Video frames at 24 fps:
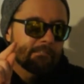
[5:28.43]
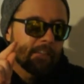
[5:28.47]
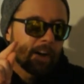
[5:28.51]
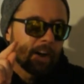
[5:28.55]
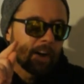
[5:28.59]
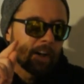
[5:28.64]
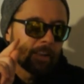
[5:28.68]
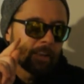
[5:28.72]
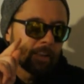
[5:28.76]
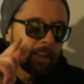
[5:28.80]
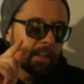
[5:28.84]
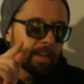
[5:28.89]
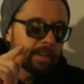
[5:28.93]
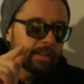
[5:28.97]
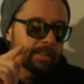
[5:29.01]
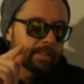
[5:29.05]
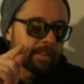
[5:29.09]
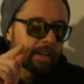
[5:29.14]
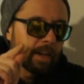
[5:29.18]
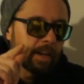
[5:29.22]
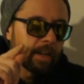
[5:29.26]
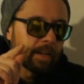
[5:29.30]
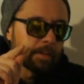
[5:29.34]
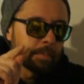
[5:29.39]
a lot of
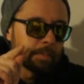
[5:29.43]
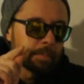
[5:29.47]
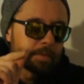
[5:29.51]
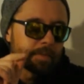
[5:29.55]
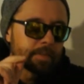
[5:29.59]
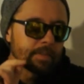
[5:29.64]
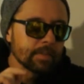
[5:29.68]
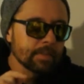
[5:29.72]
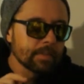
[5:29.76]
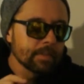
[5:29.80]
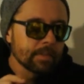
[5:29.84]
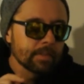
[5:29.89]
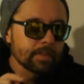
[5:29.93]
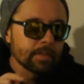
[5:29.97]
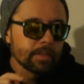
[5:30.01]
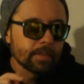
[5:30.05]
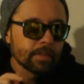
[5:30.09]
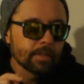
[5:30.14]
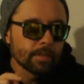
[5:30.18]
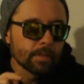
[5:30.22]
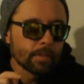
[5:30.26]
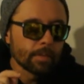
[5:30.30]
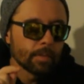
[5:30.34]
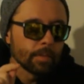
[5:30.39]
times,
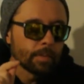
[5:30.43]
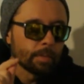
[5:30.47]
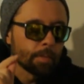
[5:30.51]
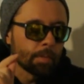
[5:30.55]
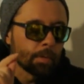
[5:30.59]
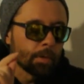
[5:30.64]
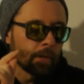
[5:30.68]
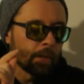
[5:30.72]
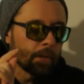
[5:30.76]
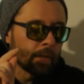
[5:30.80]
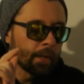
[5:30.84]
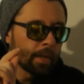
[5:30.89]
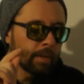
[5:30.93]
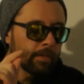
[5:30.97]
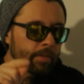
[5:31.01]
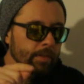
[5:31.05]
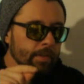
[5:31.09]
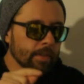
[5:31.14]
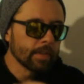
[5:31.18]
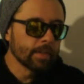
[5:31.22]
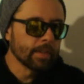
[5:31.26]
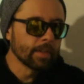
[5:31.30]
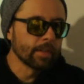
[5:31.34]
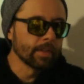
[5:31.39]

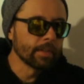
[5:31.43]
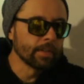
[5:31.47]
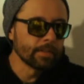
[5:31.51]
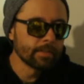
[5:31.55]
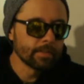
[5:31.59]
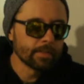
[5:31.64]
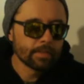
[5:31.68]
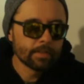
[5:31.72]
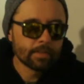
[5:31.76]
whatever it is,